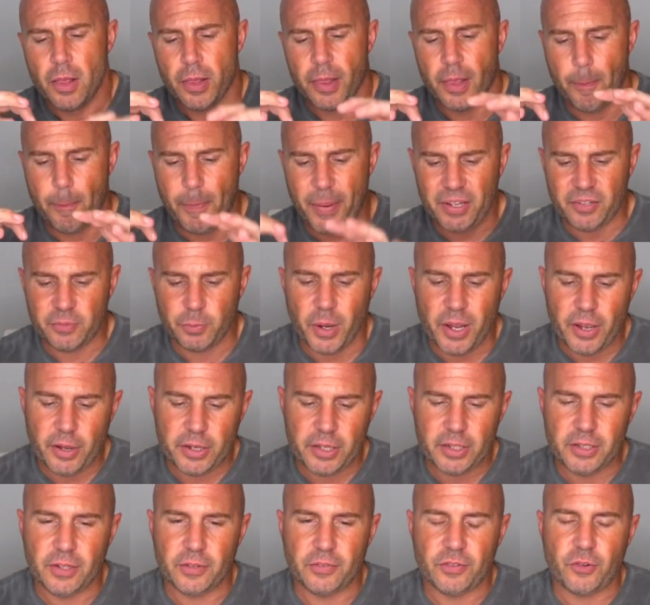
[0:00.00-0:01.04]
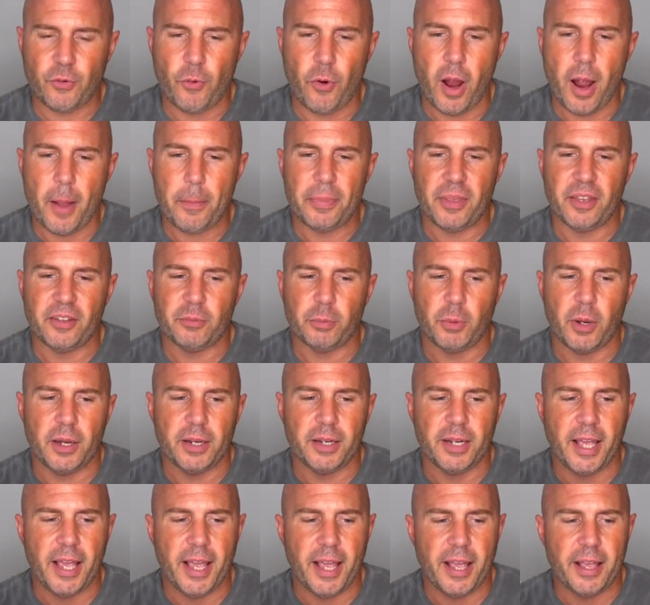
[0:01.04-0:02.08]
The best way I can describe this
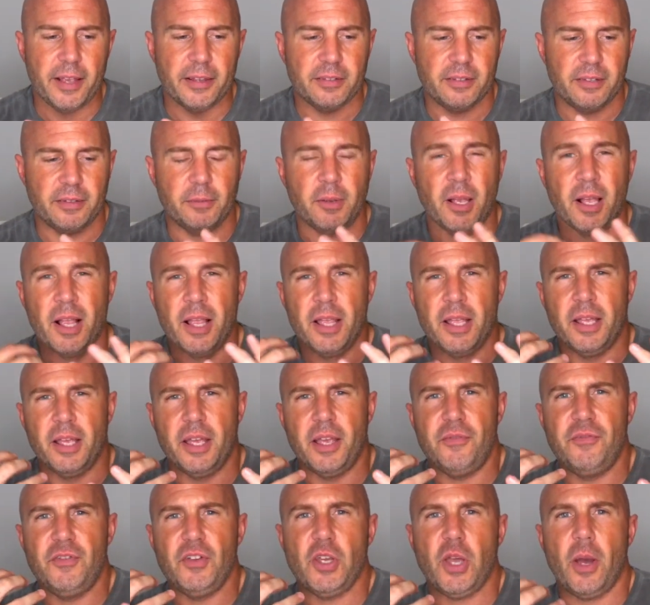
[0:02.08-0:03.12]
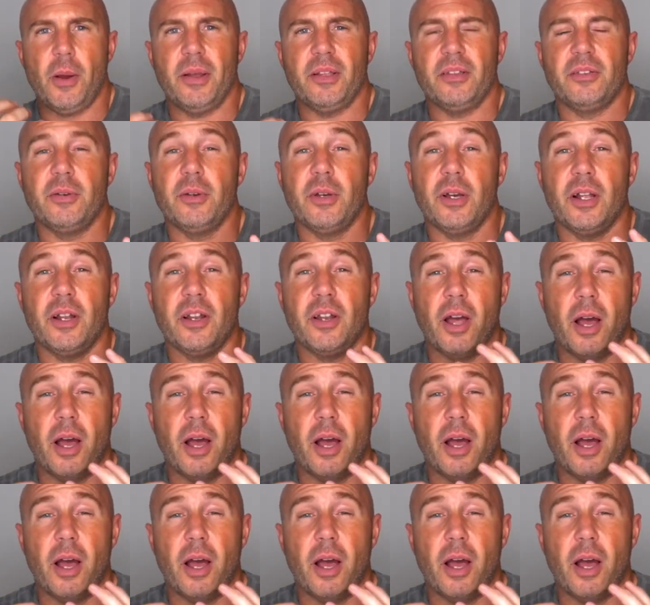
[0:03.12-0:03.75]
one is if you go into a,